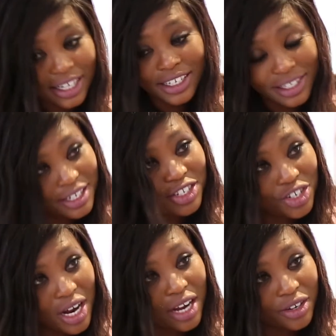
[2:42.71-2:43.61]
to start
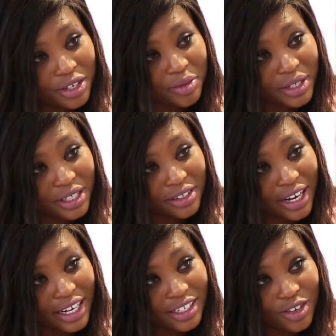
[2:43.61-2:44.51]
to make a fundamental
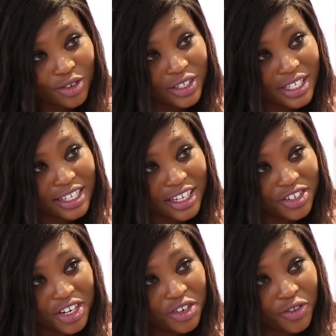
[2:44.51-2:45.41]
difference to their real
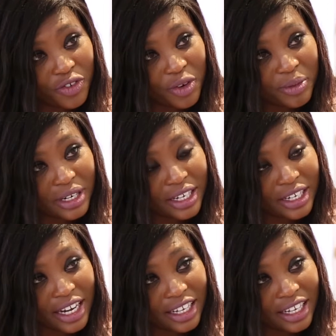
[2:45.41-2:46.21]
futures. What